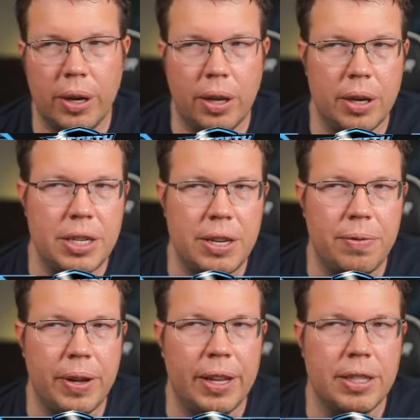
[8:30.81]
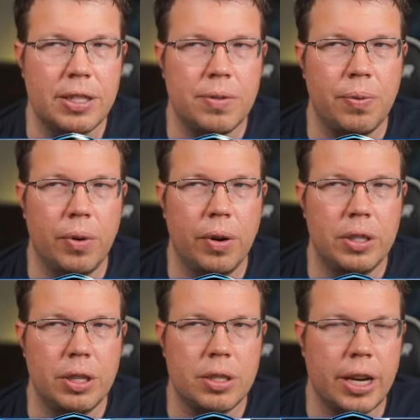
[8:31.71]
well on defense for
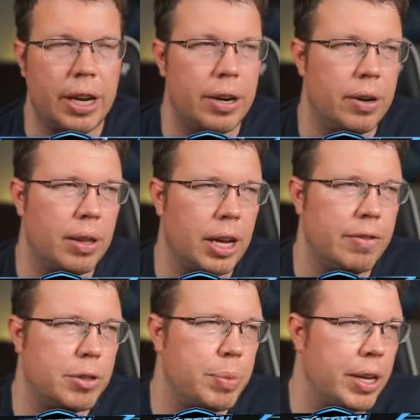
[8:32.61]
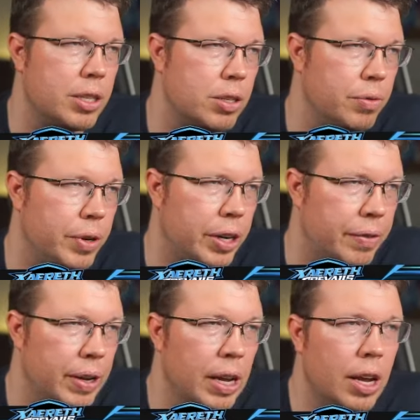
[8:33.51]
its entire lifespan so
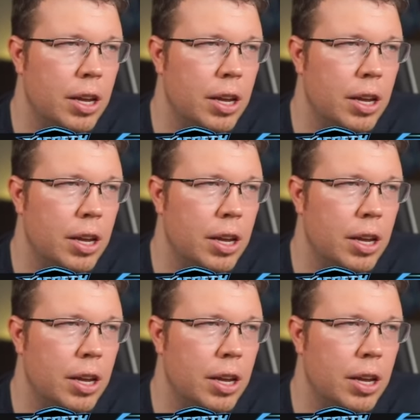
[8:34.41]
far?